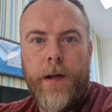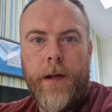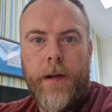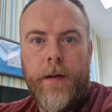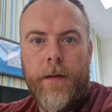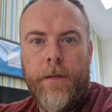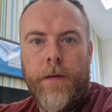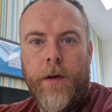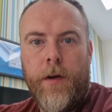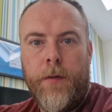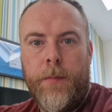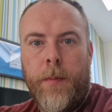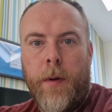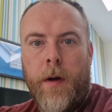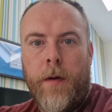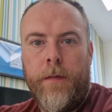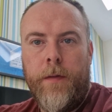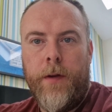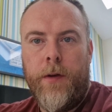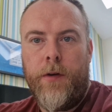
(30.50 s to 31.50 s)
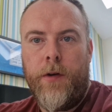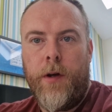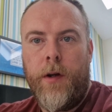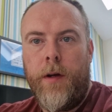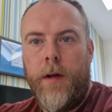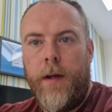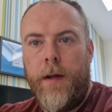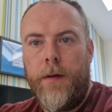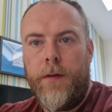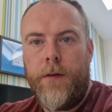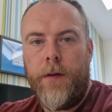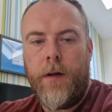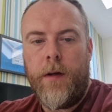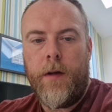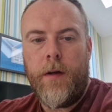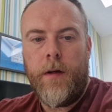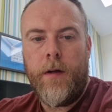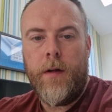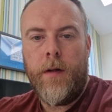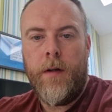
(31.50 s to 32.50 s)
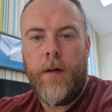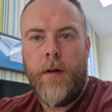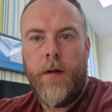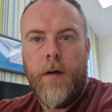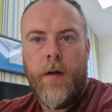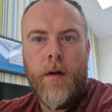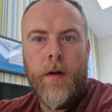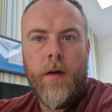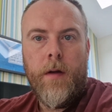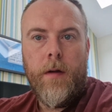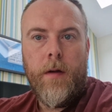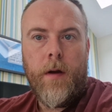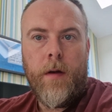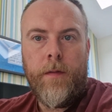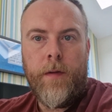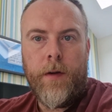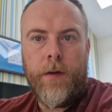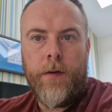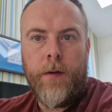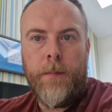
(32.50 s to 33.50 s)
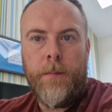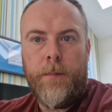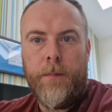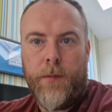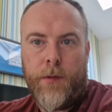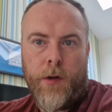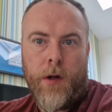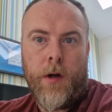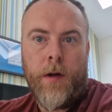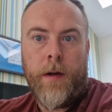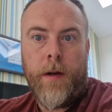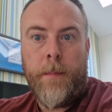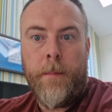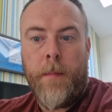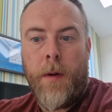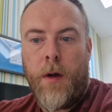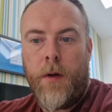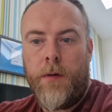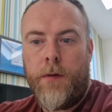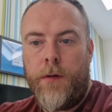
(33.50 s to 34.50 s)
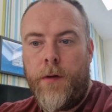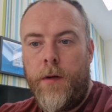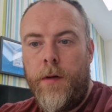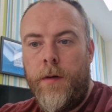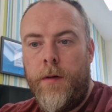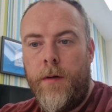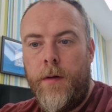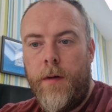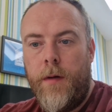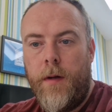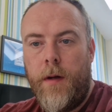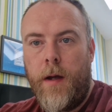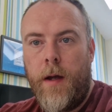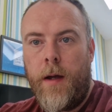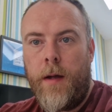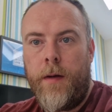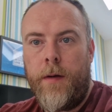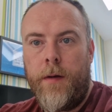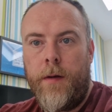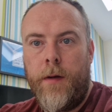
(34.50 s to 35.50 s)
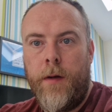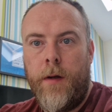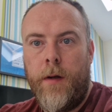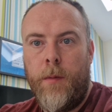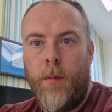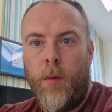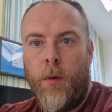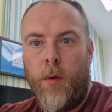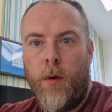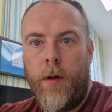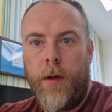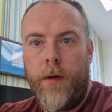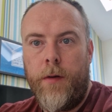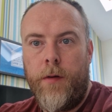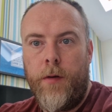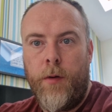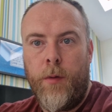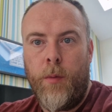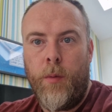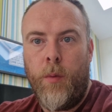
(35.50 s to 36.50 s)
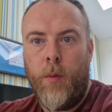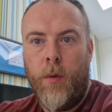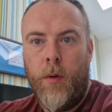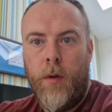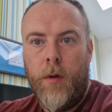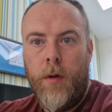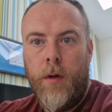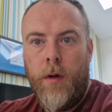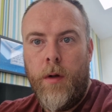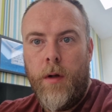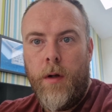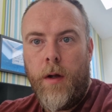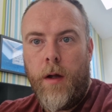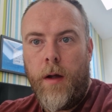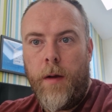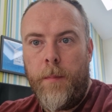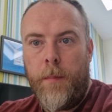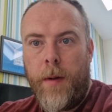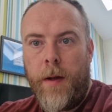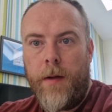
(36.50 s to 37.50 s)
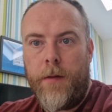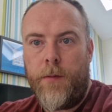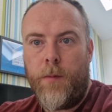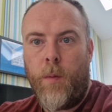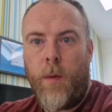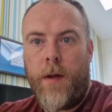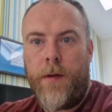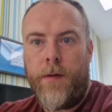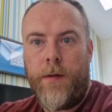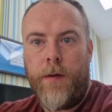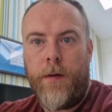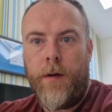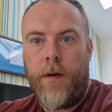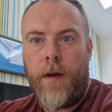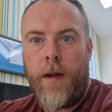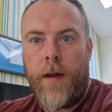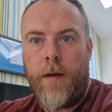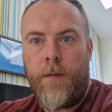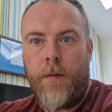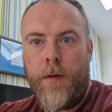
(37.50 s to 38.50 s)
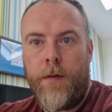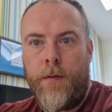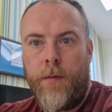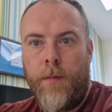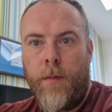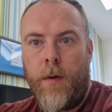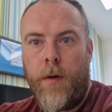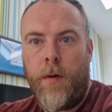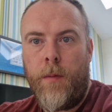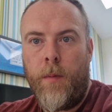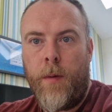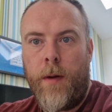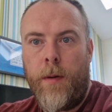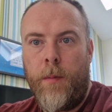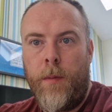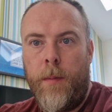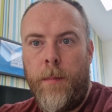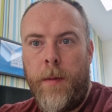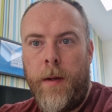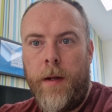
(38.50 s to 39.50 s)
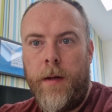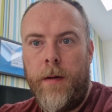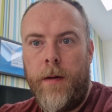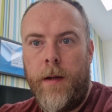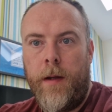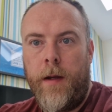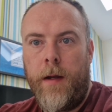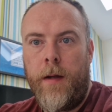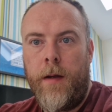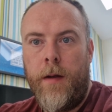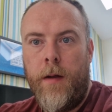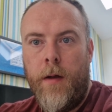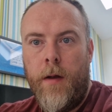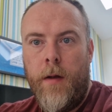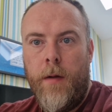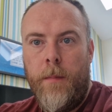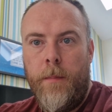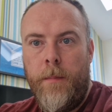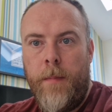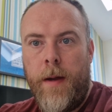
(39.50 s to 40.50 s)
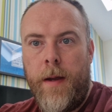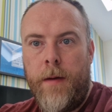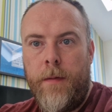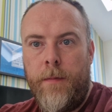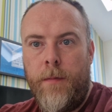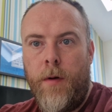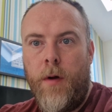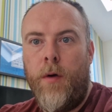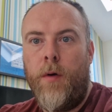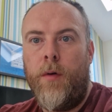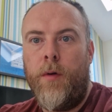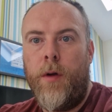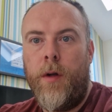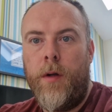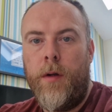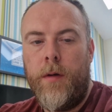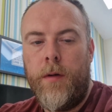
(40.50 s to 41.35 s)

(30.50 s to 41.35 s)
here, the first part of the journey is obviously starting in Marsden and walking to and past Wessenden Head Reservoir, where we meet the main road.